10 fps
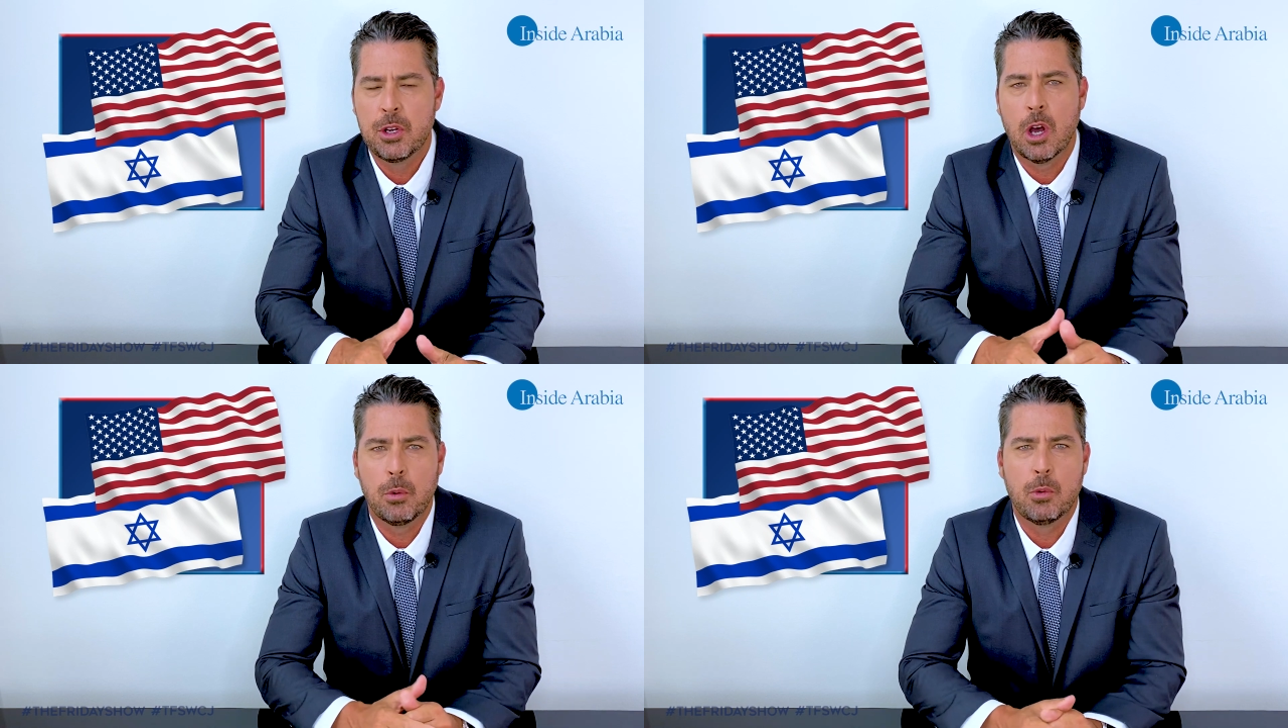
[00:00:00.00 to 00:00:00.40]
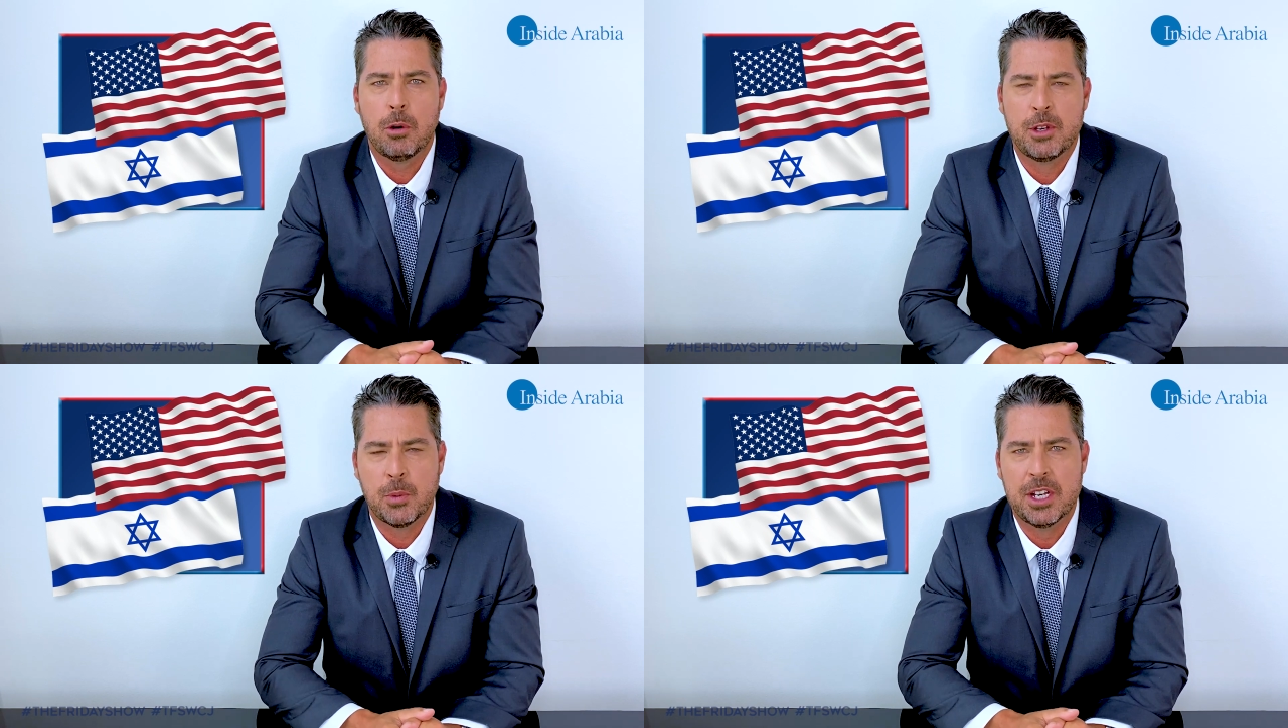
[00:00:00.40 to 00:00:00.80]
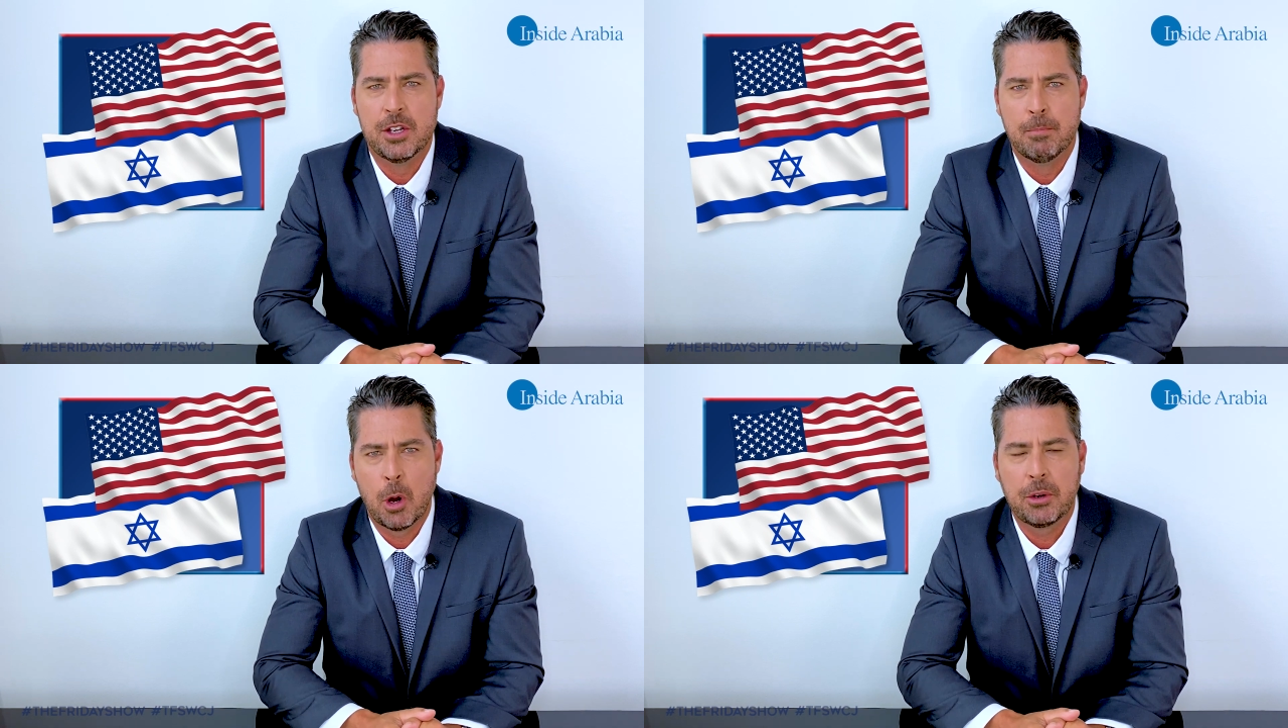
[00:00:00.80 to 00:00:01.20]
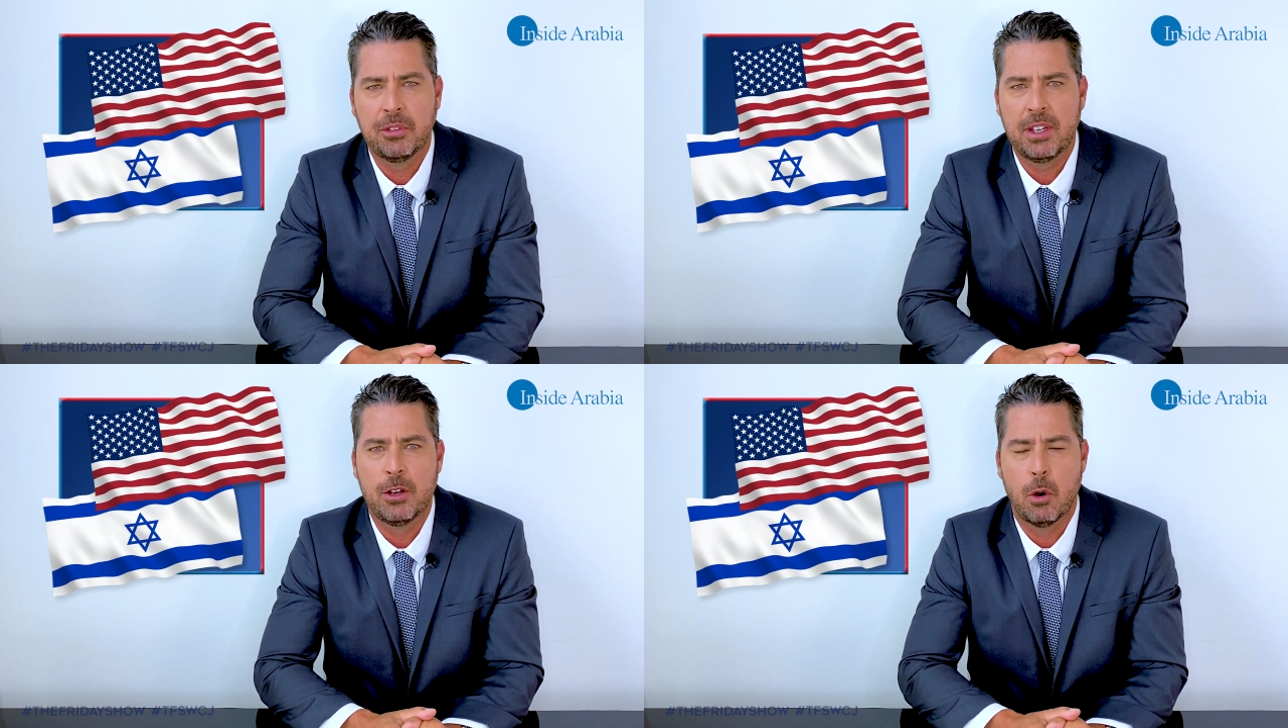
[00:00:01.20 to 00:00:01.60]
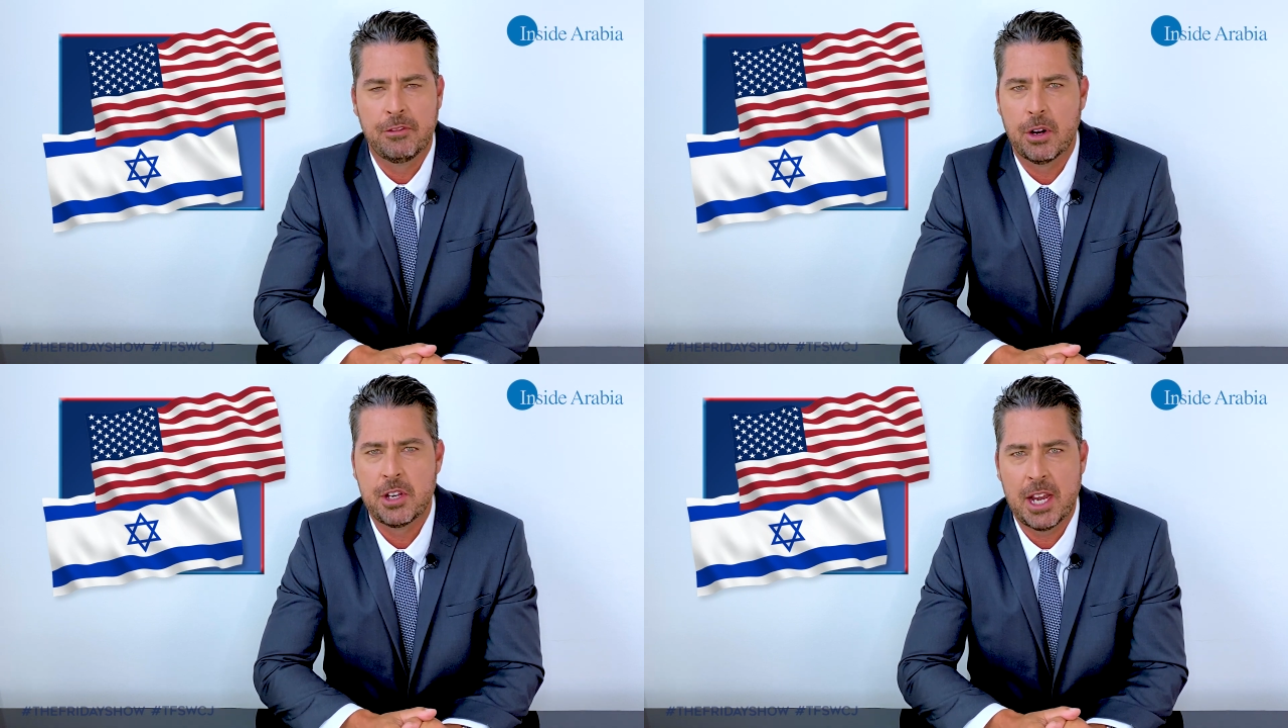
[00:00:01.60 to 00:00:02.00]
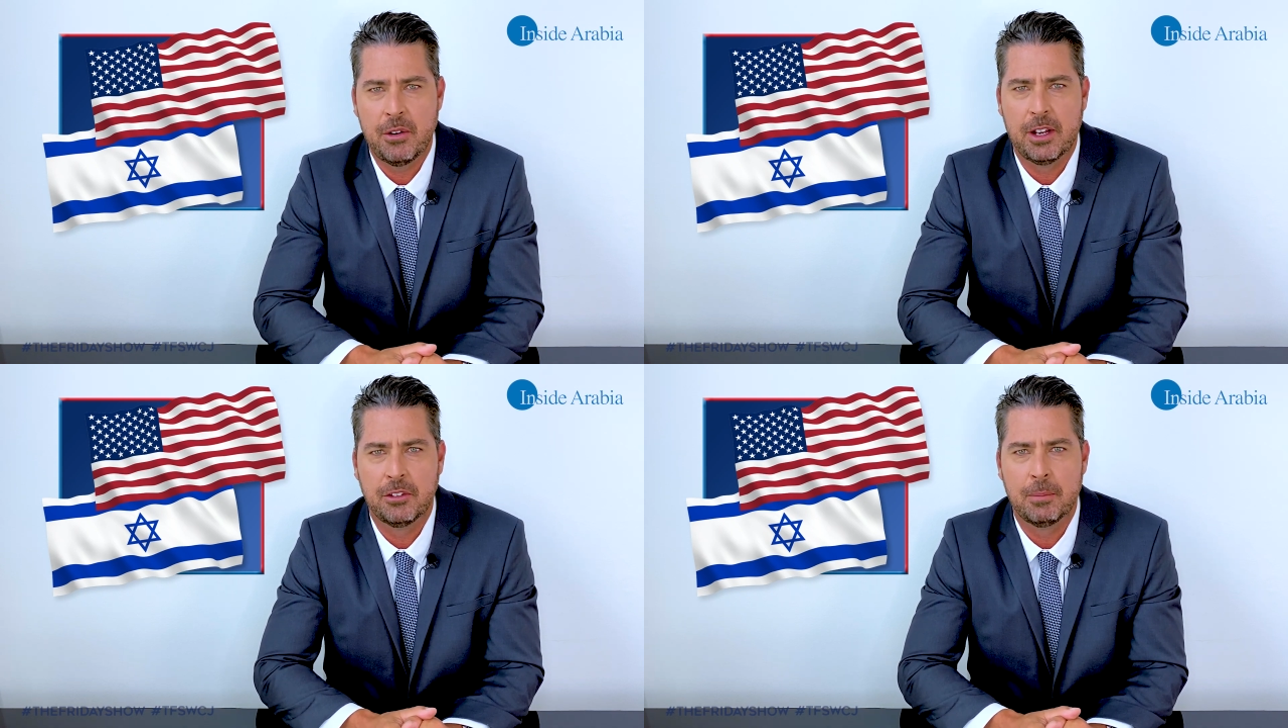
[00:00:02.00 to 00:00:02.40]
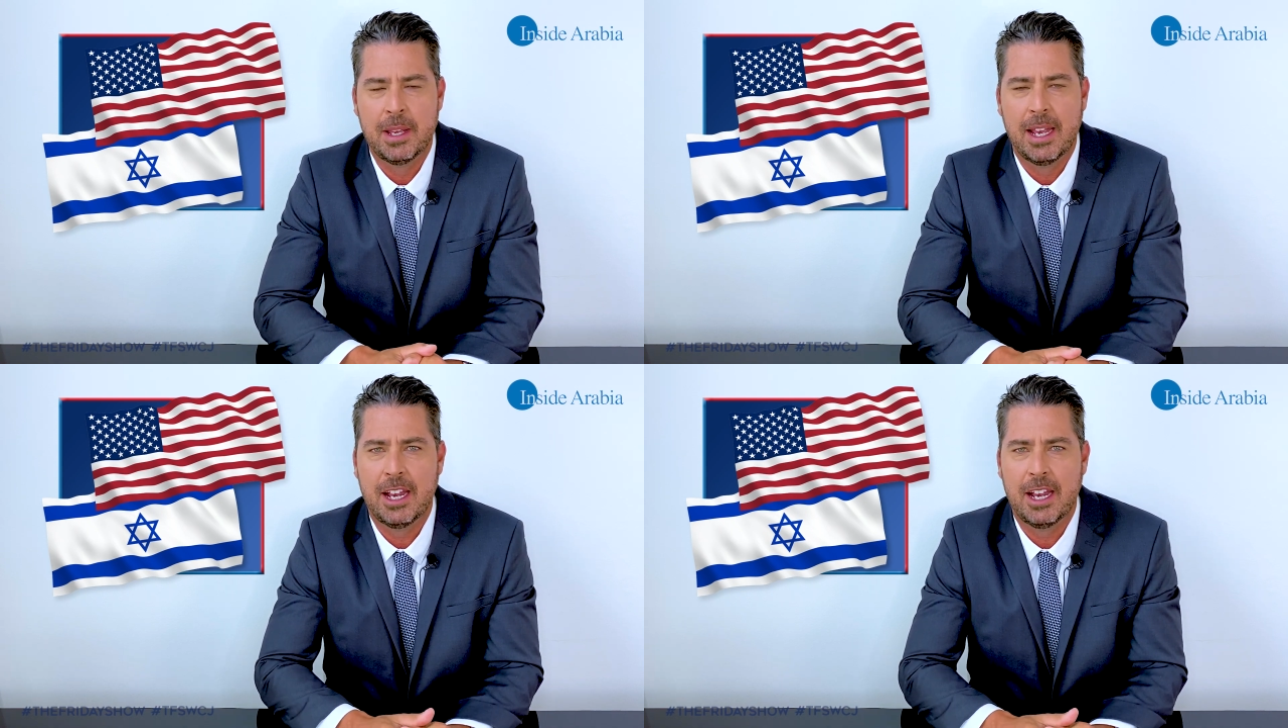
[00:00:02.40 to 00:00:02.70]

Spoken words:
Cold War between democracy and authoritarianism,